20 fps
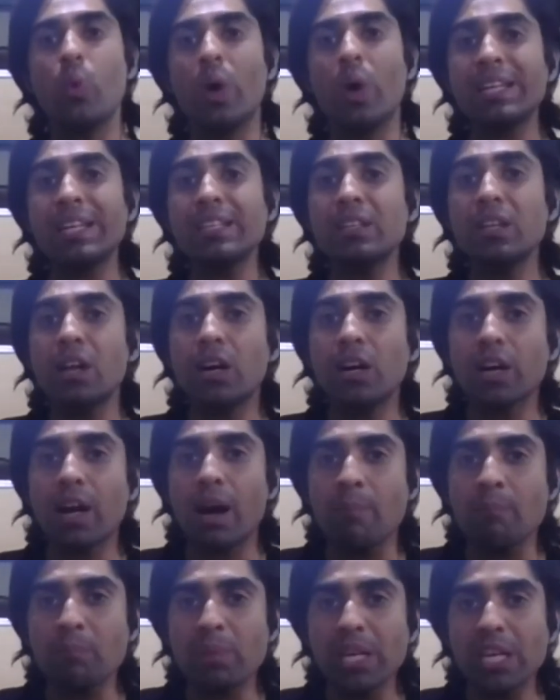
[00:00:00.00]
when a
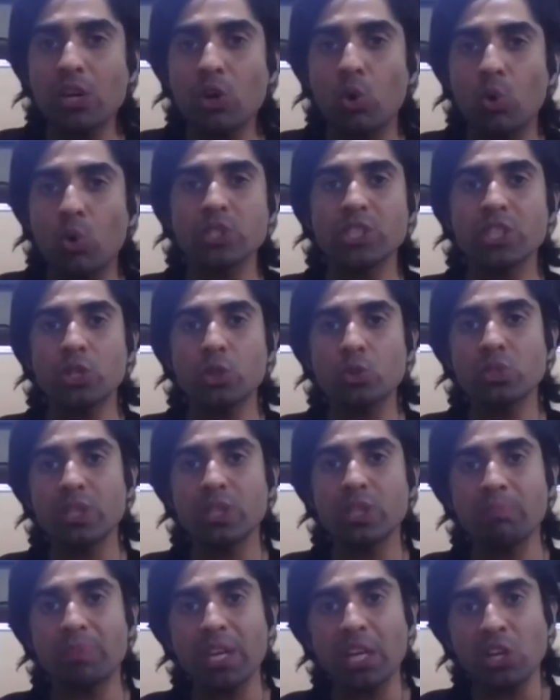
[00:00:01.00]
company goes into
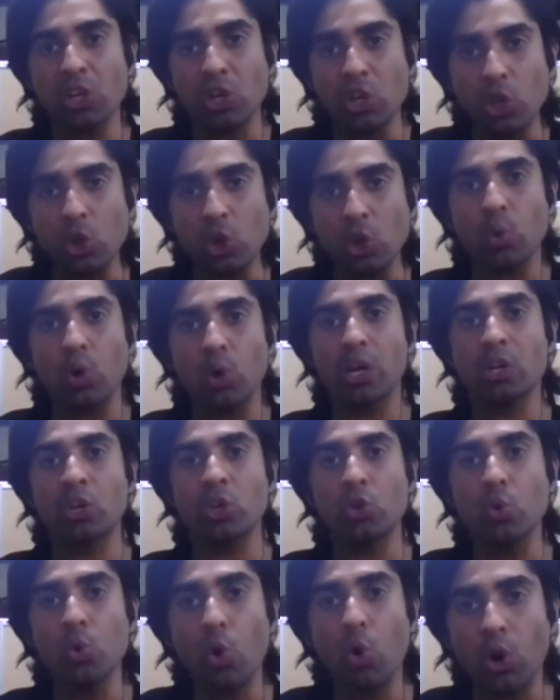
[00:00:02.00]
something new, a
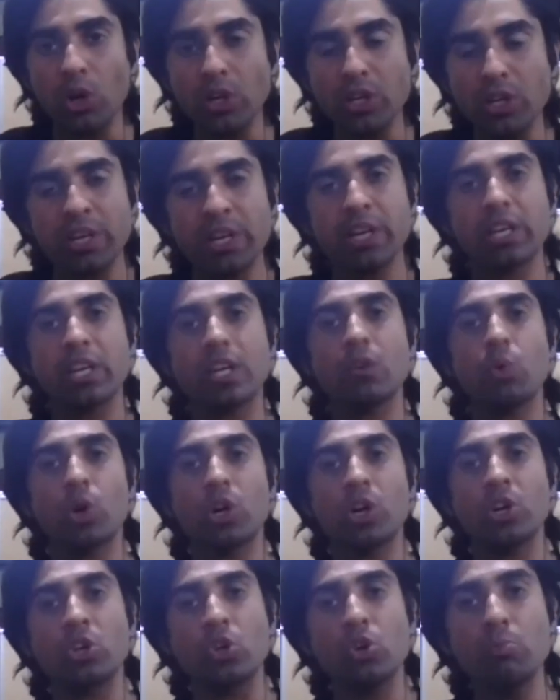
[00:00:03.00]
new alternative
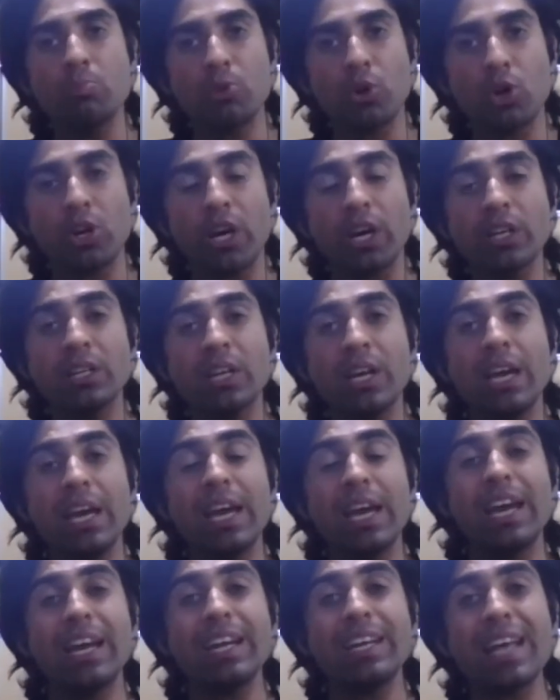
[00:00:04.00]
or a new product,
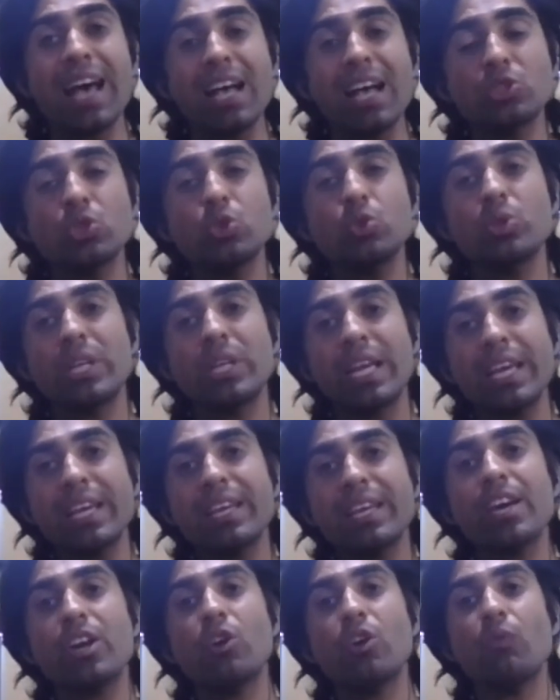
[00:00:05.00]
it has to
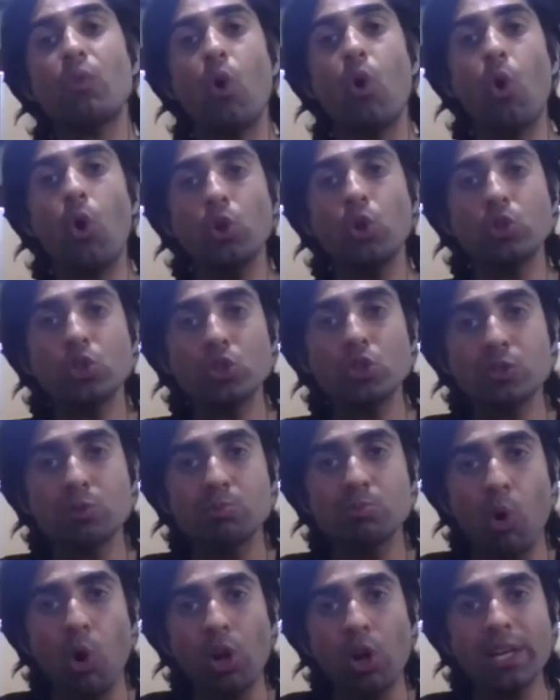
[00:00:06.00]
take care of all the
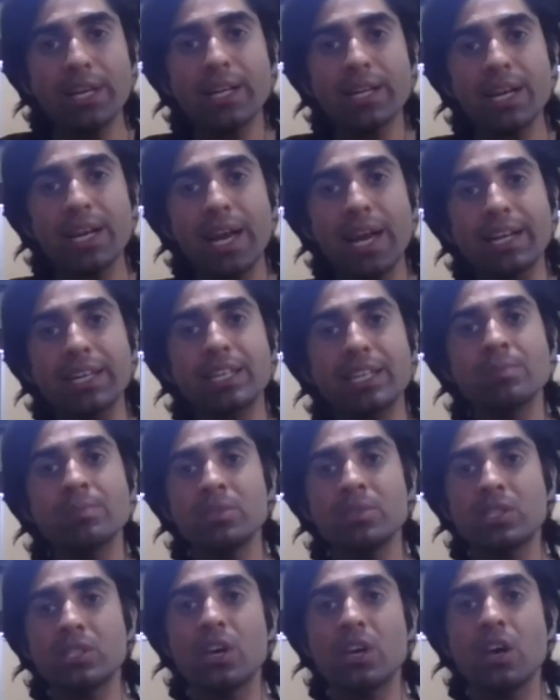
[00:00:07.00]
small little
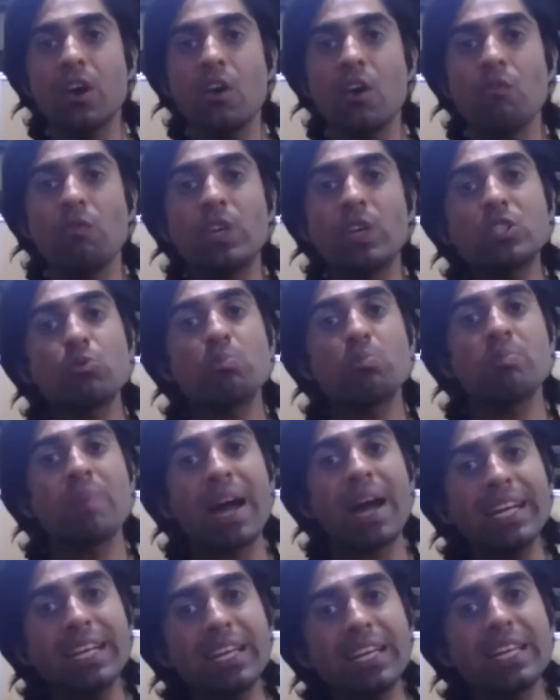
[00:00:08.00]
items which
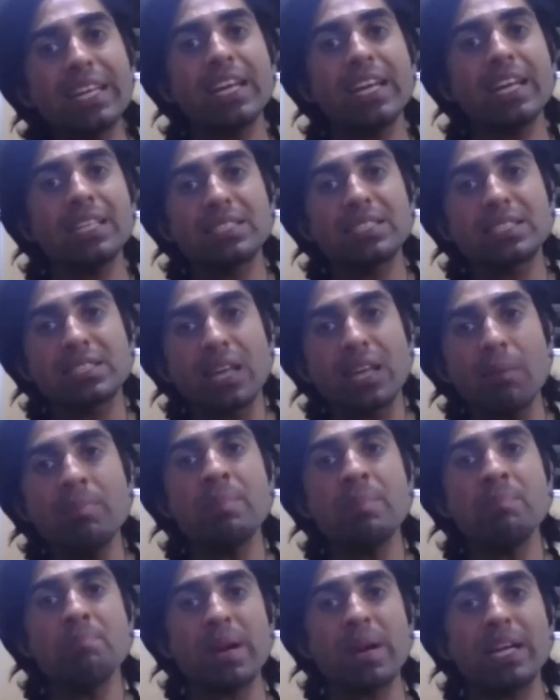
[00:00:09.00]
might create
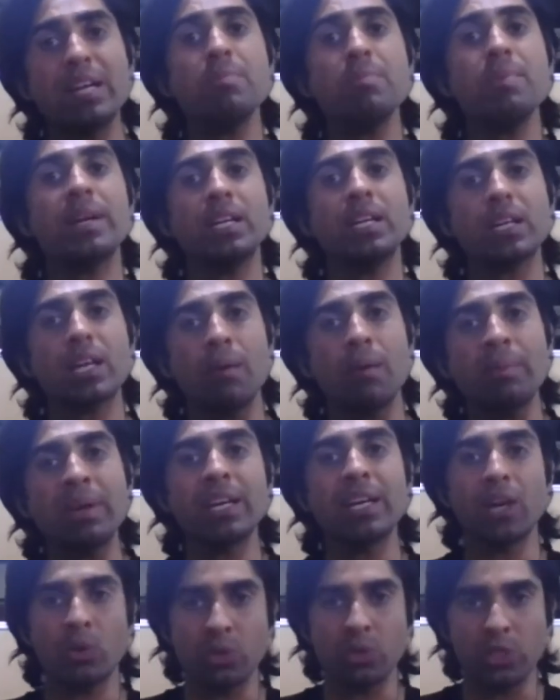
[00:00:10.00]
some impediment
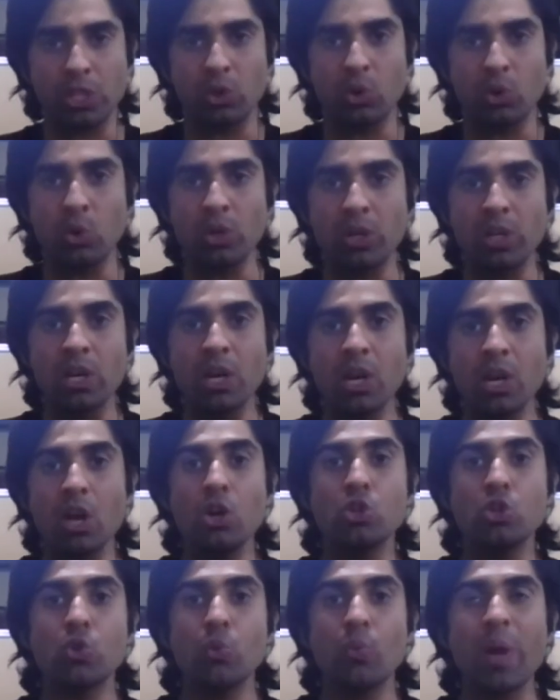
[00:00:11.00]
coming down the road.
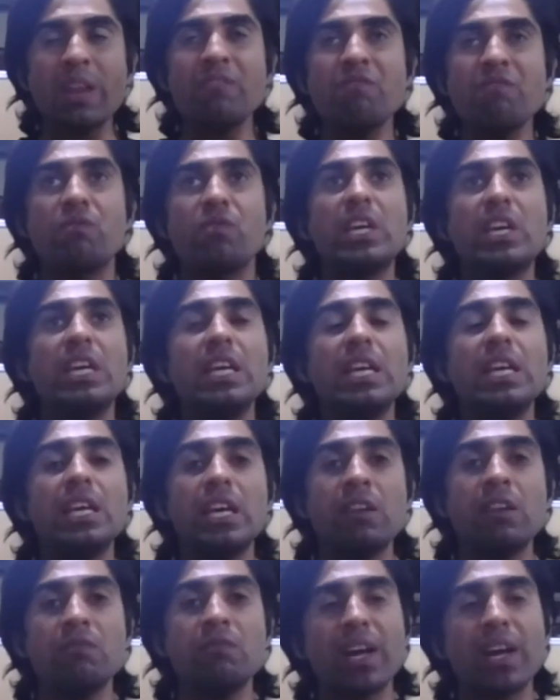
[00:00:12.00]
So when we,
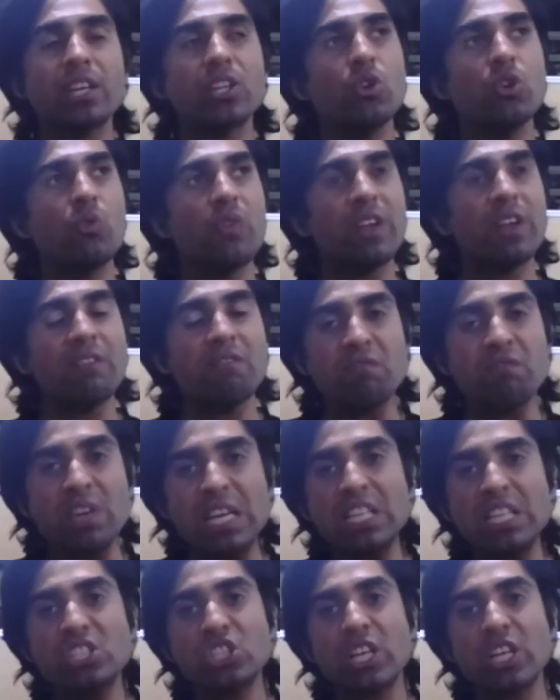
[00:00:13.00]
in fact, you know, when
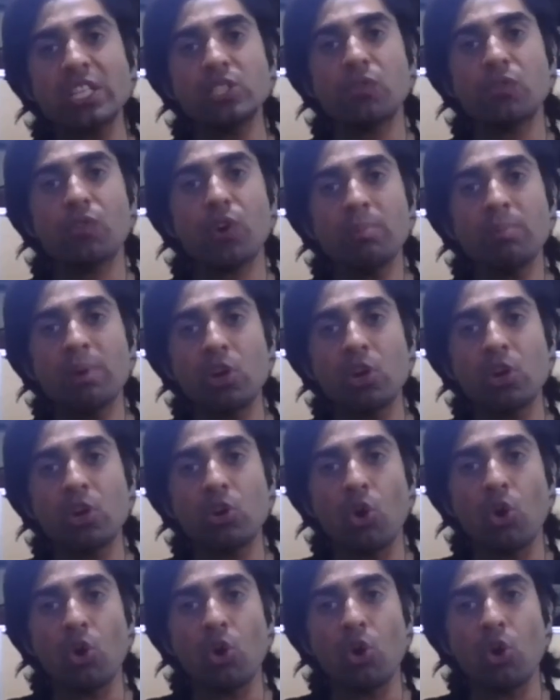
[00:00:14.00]
we changed from a
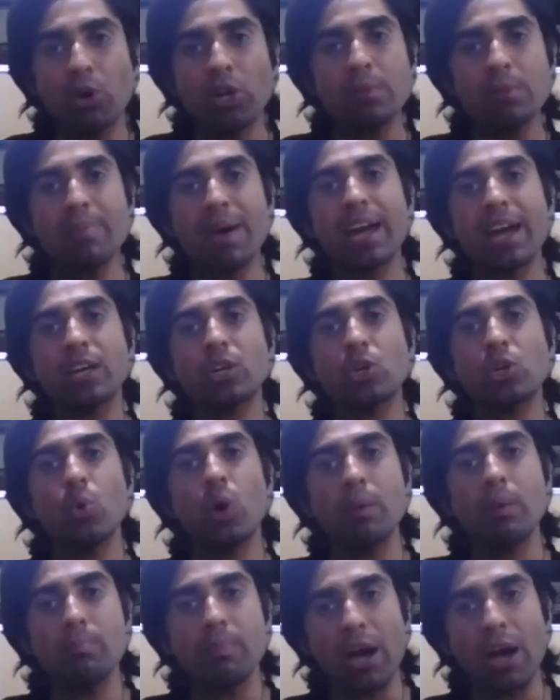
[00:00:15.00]
normal poly bag
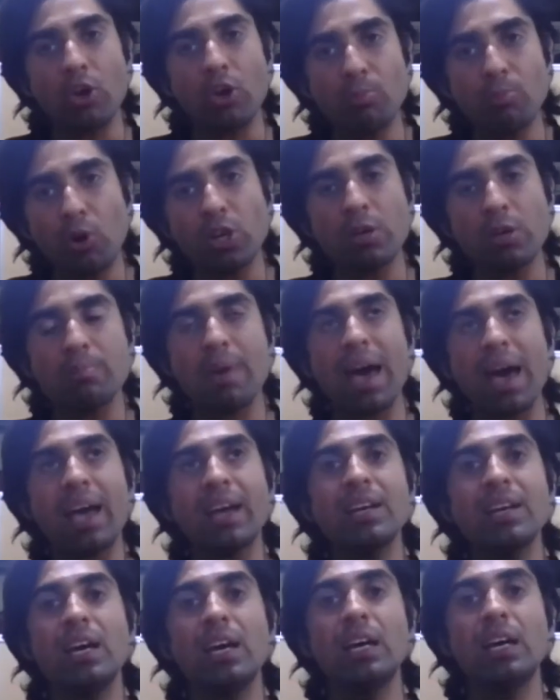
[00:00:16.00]
to a bio poly
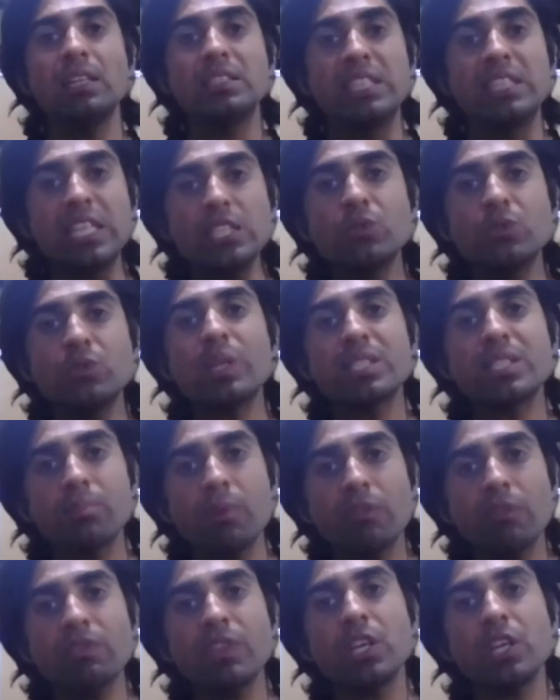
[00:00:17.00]
bag, these were
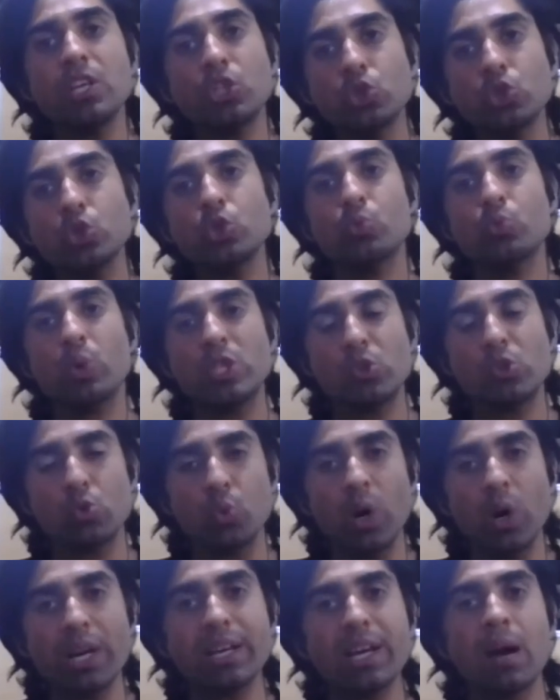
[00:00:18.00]
some of the issues
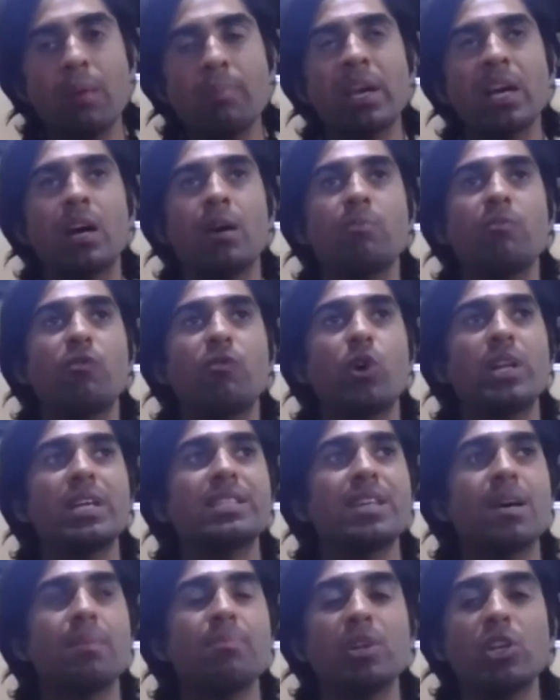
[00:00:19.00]
which were coming up. For
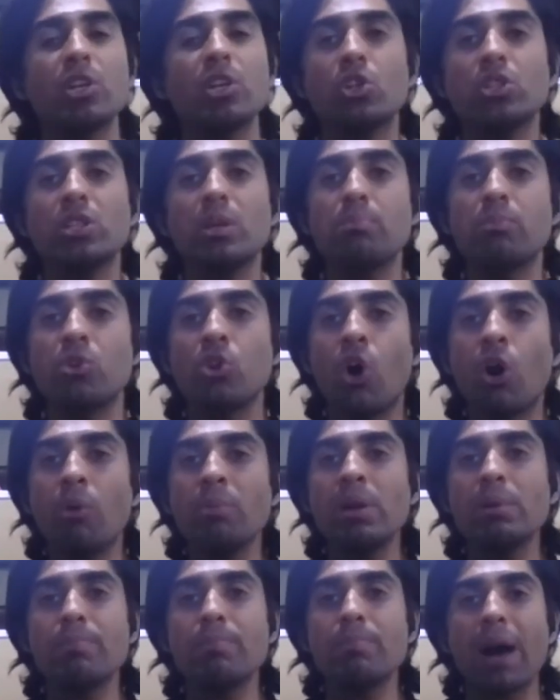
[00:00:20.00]
example, you know, the
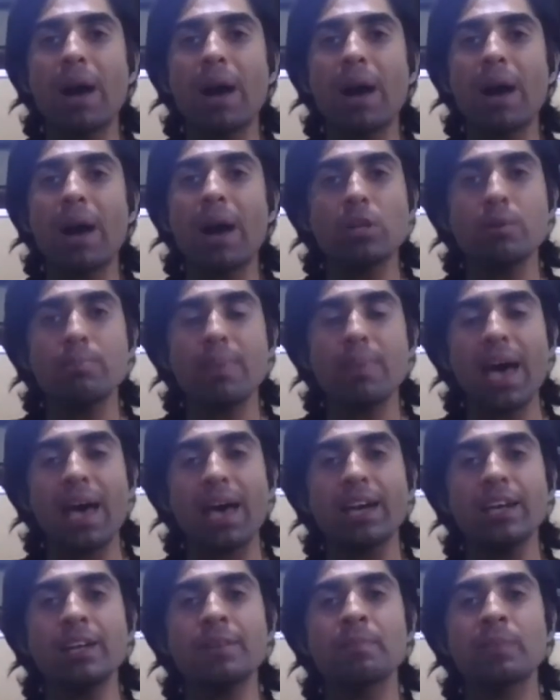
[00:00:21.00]
normal bio poly
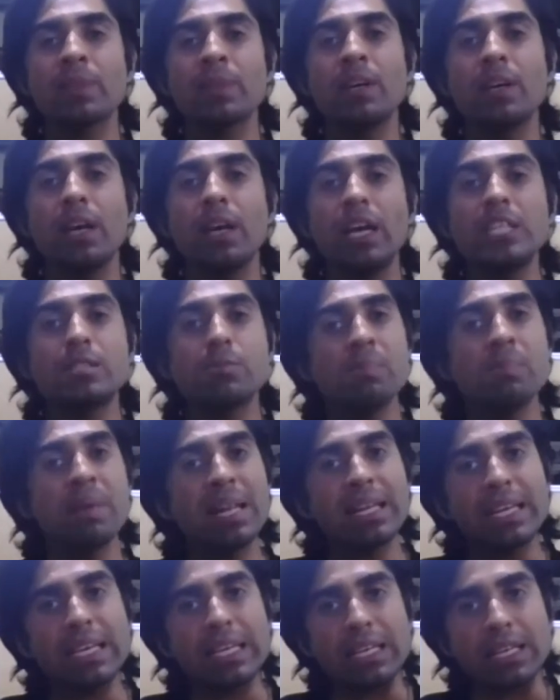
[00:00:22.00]
bag, it's
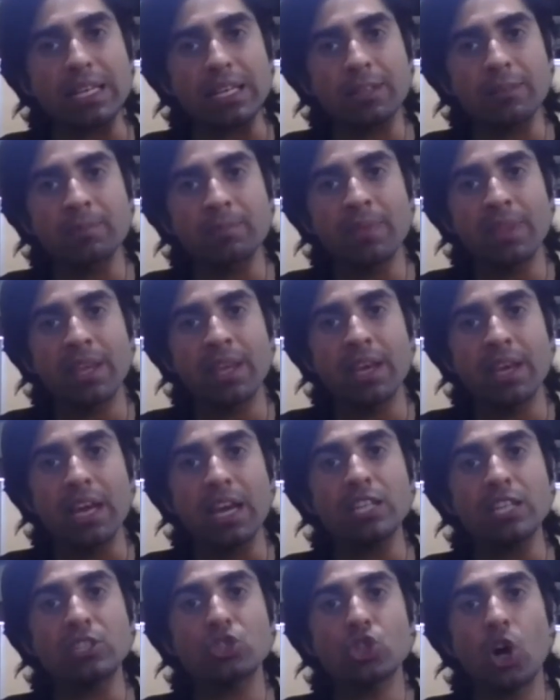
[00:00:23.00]
milky.
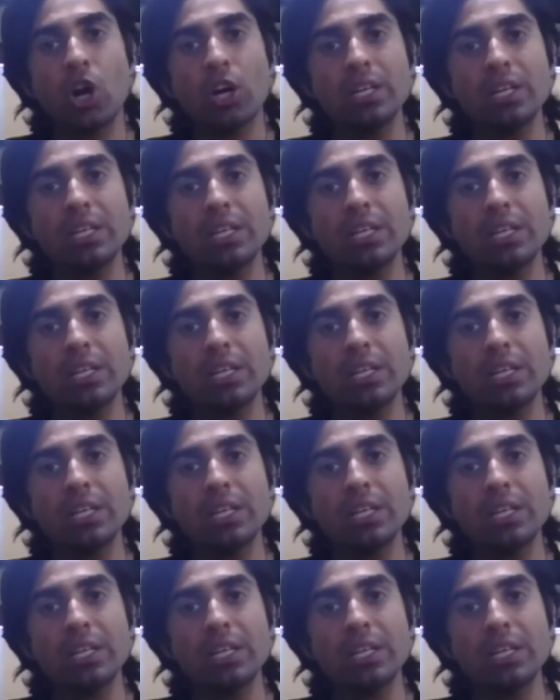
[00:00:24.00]
It's